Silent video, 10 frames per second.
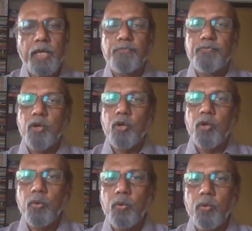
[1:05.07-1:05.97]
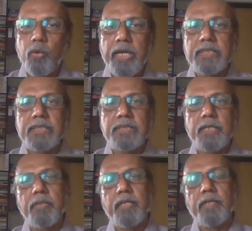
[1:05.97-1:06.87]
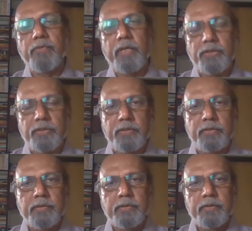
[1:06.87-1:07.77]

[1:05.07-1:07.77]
aim for low and stable inflation.